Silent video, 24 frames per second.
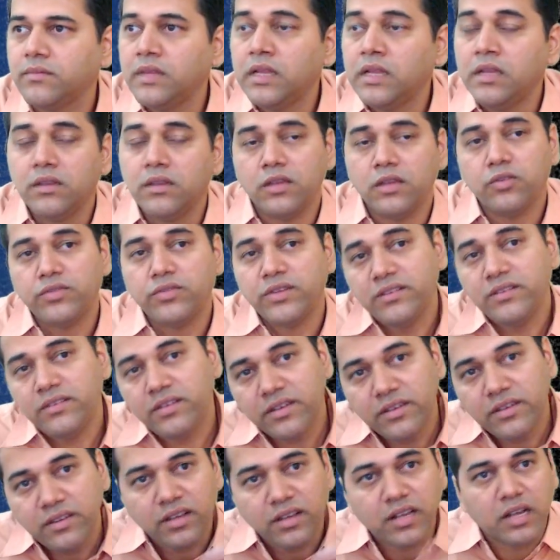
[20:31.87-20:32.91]
Now, since it
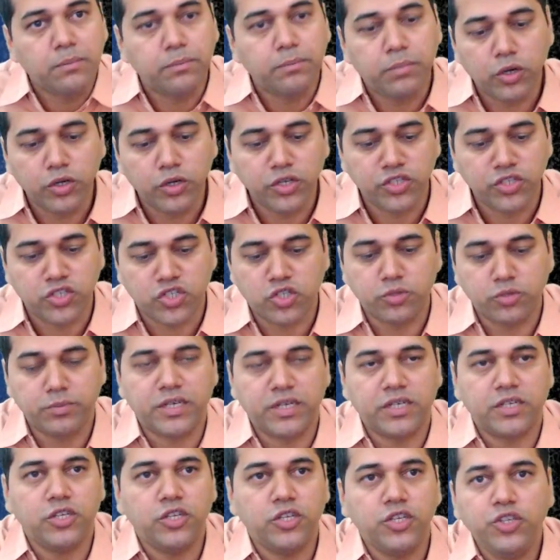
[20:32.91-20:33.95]
is a compound
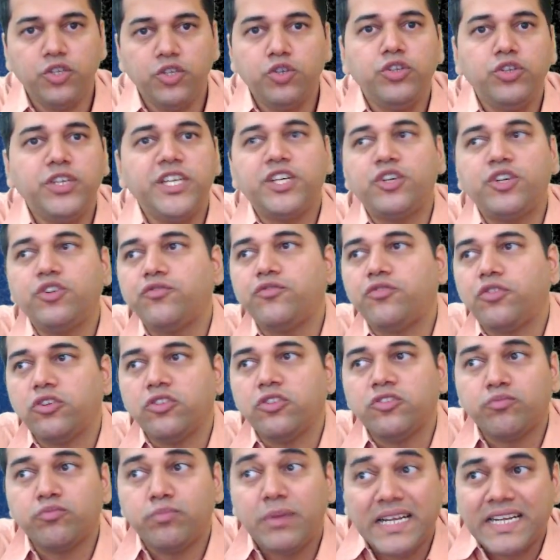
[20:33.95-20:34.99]
instrument, you need to follow
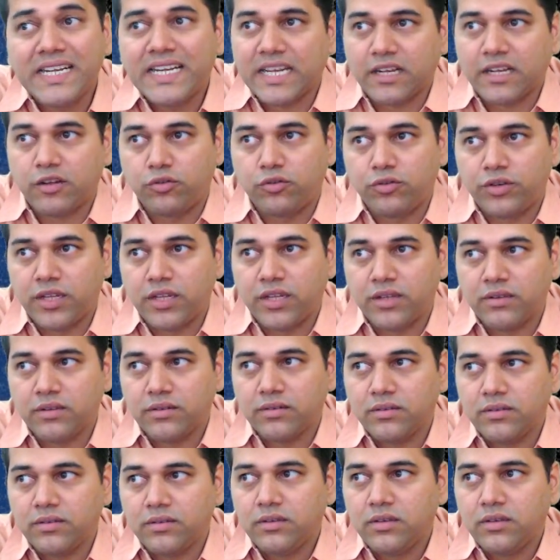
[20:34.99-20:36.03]
split accounting.
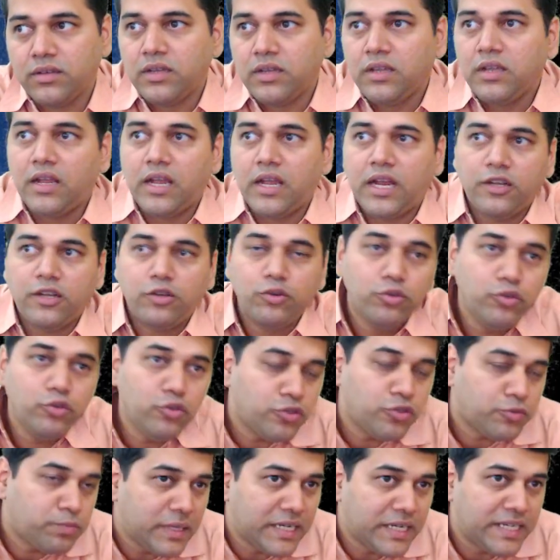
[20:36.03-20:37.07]
And to do
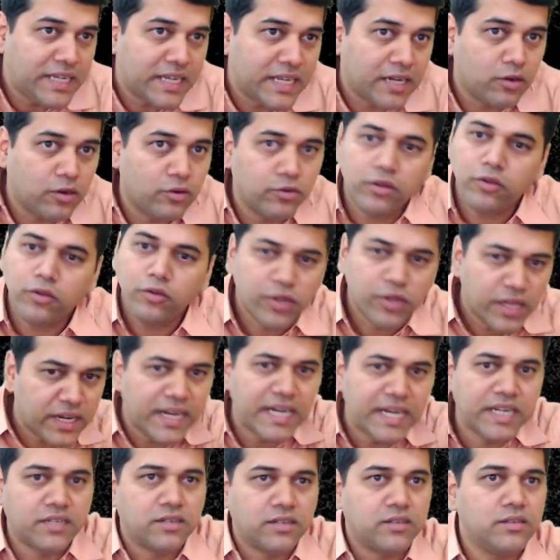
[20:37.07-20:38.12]
split account, you can
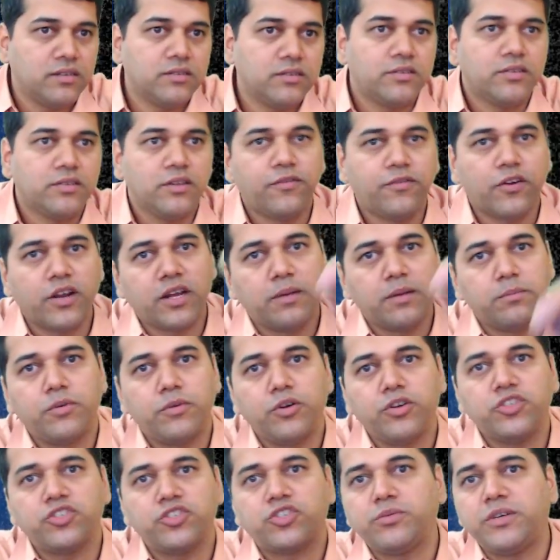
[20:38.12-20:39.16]
write, say for a compound
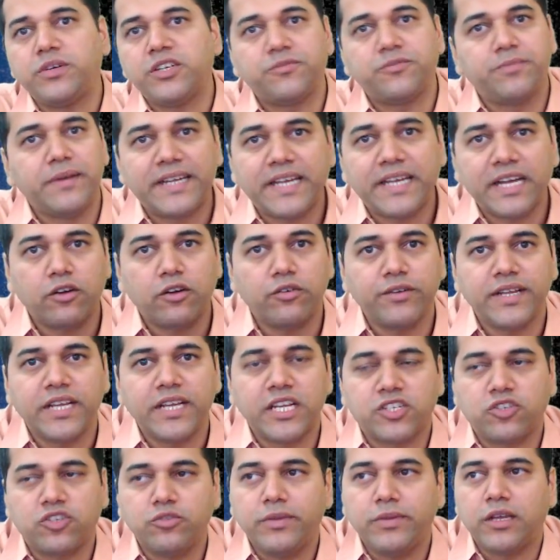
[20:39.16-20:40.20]
instrument, split accounting has
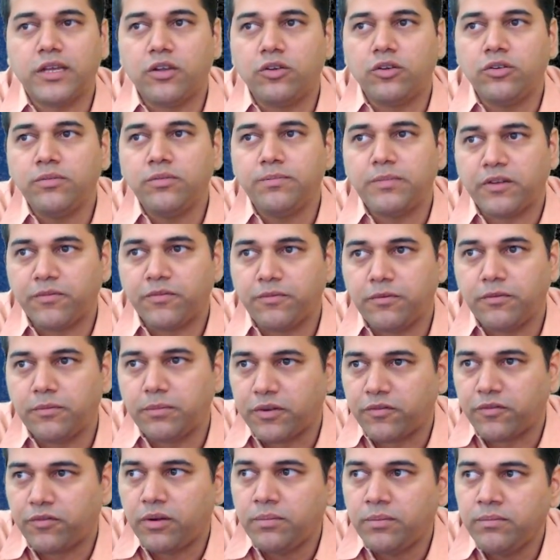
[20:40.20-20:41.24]
to be allowed,
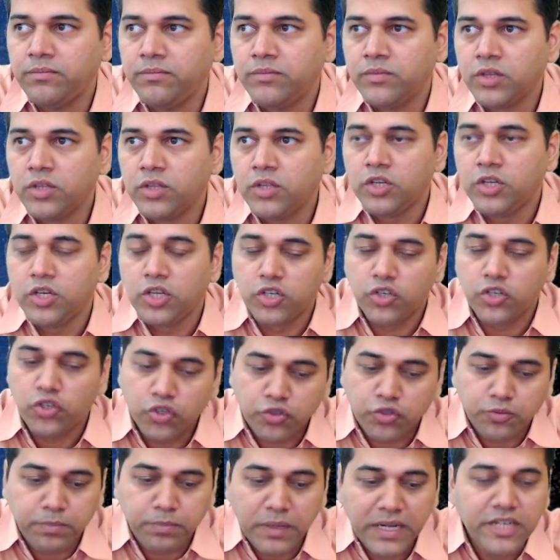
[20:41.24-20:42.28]
performed. To
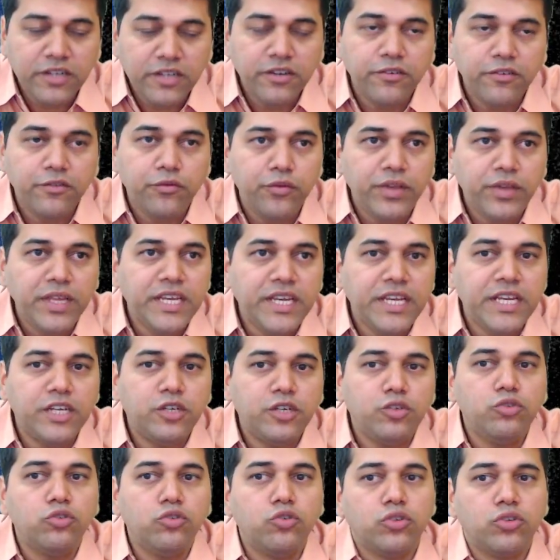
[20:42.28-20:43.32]
split, we need
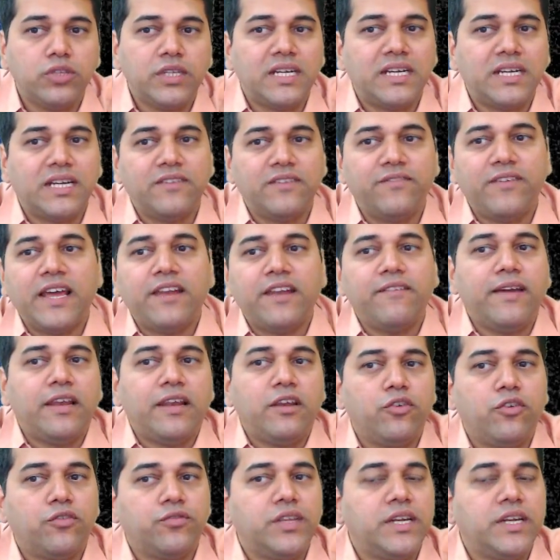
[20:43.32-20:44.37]
to know the fair value
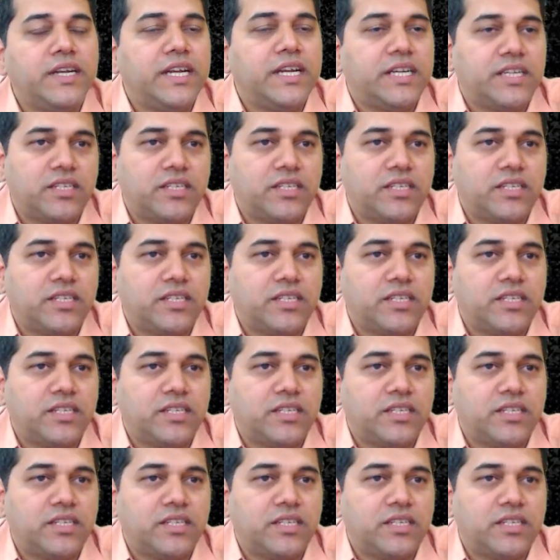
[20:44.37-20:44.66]
of the debt.